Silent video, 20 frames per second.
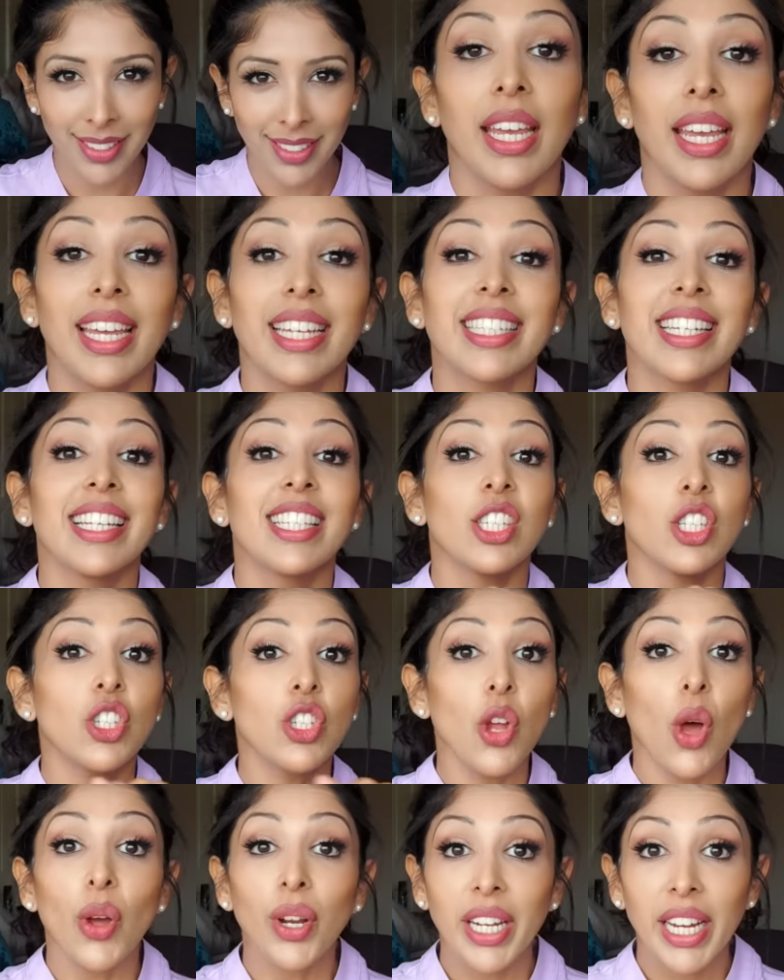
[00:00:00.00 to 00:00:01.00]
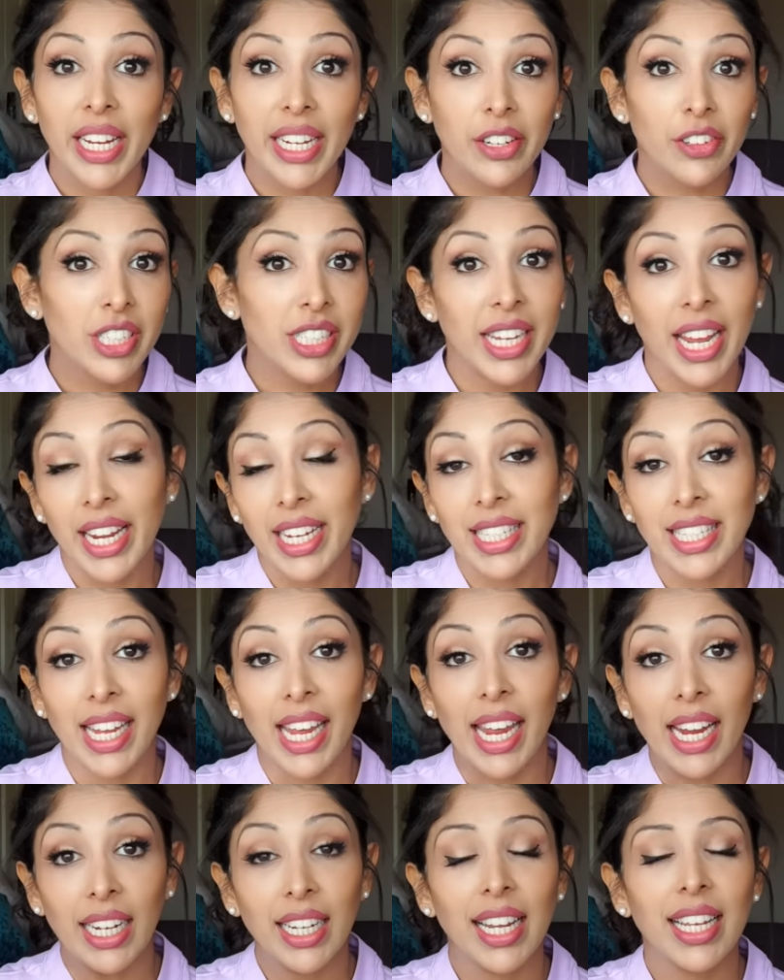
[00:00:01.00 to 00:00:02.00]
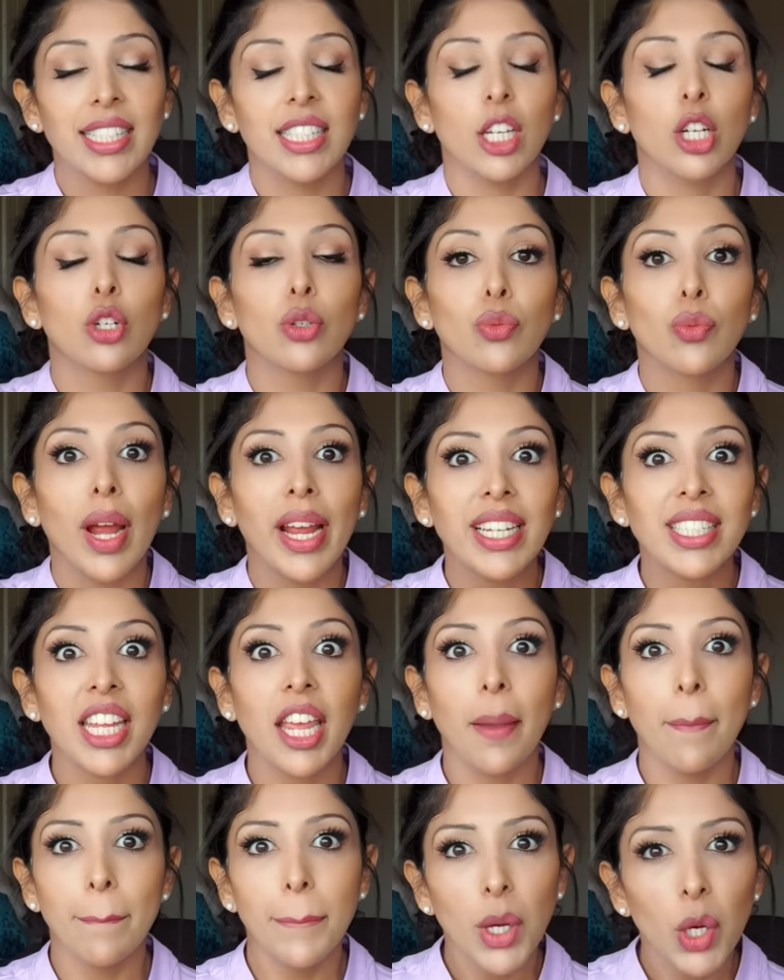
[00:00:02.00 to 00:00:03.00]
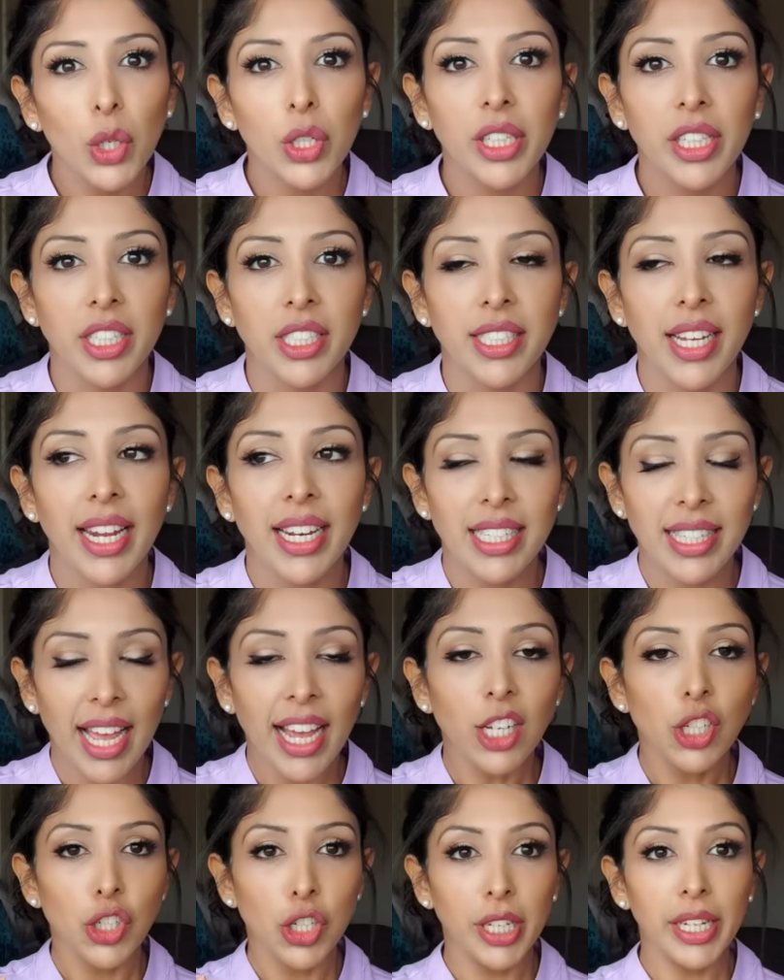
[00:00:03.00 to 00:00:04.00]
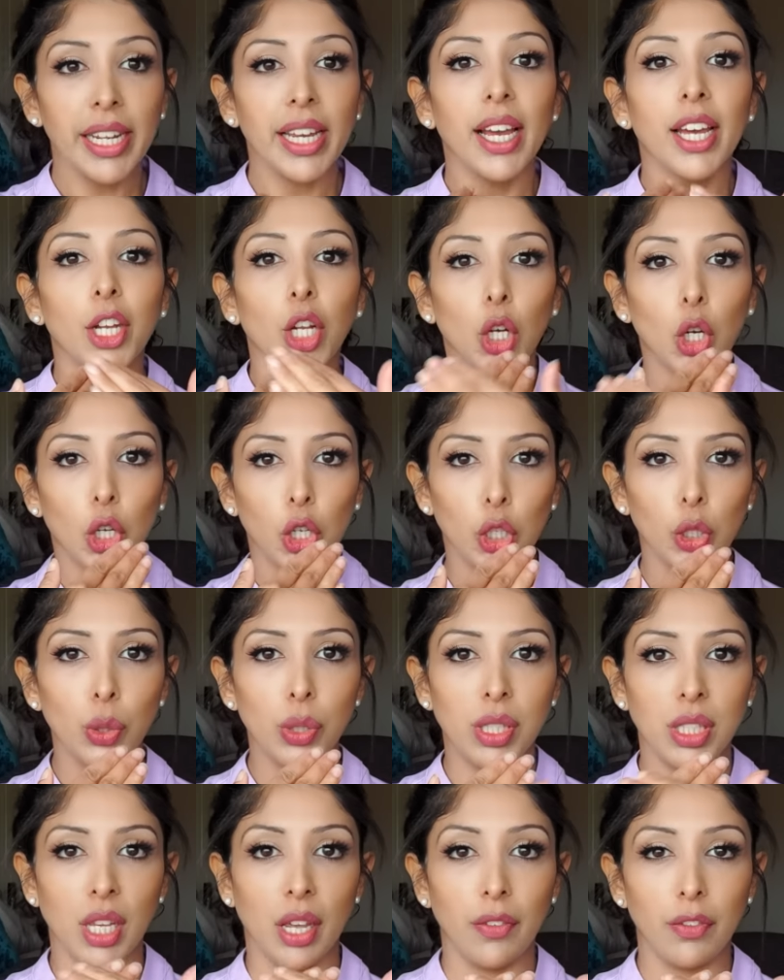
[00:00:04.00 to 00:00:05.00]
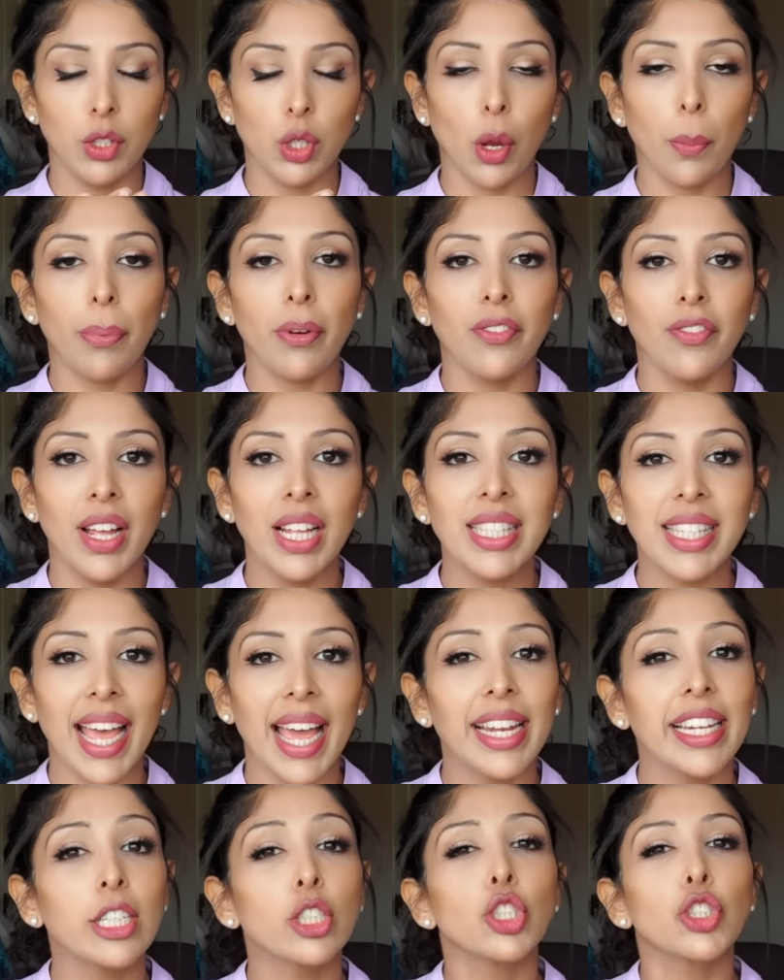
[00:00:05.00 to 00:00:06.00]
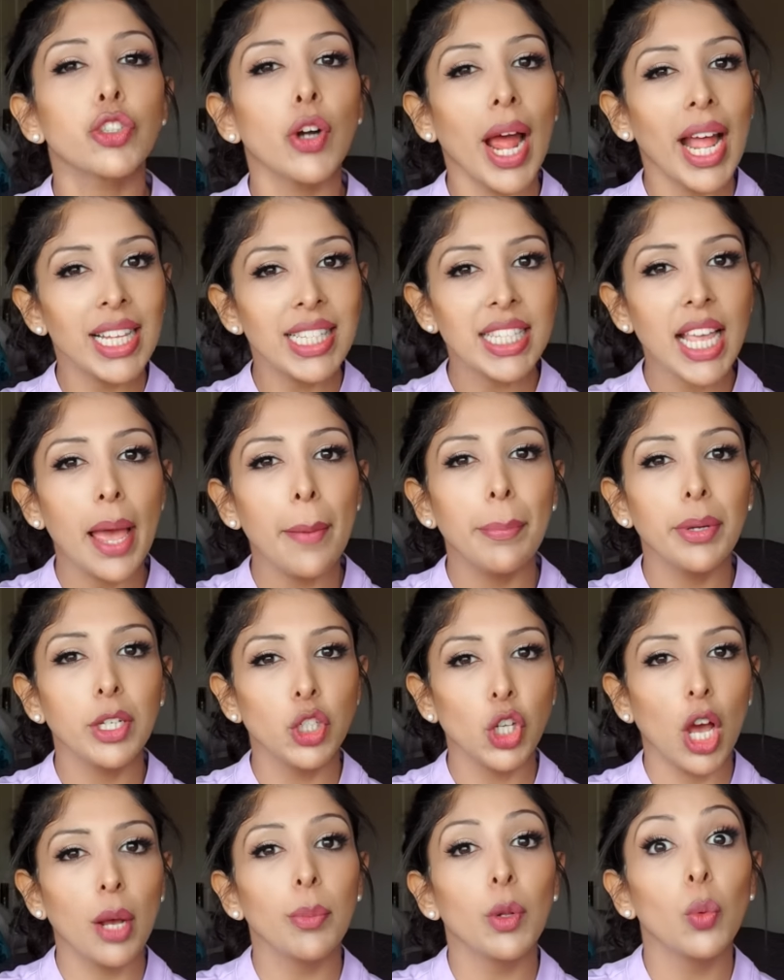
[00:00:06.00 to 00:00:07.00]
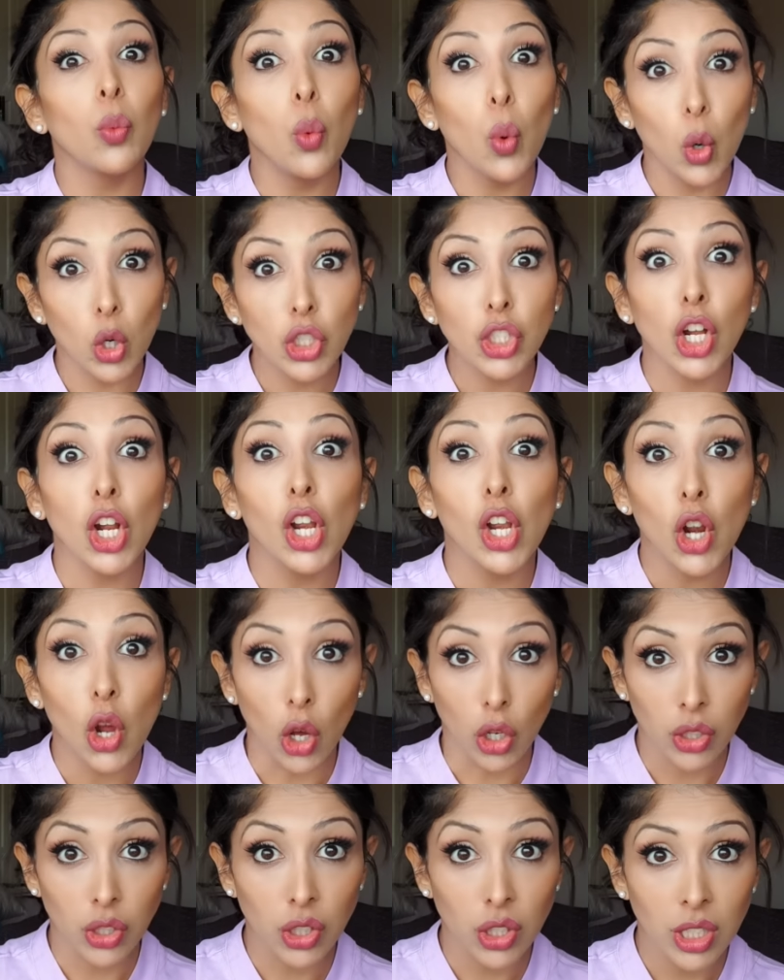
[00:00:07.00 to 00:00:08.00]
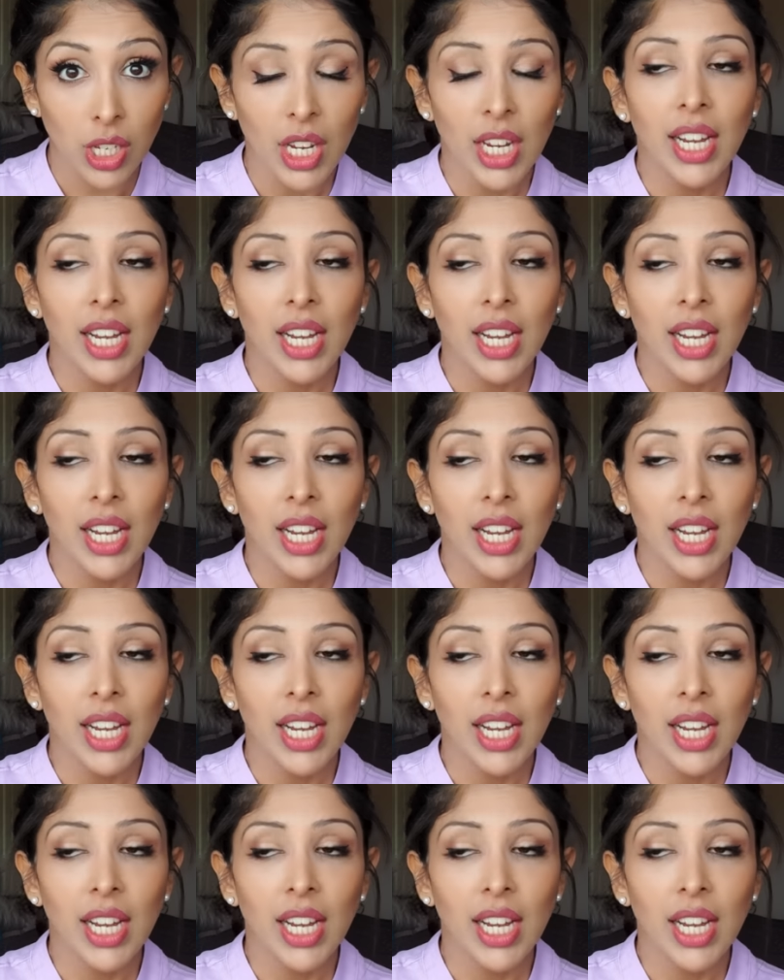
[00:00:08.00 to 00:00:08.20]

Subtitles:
It is non-irritating, it's a great emollient, and it's actually an occlusive, so it prevents any transepidermal water loss.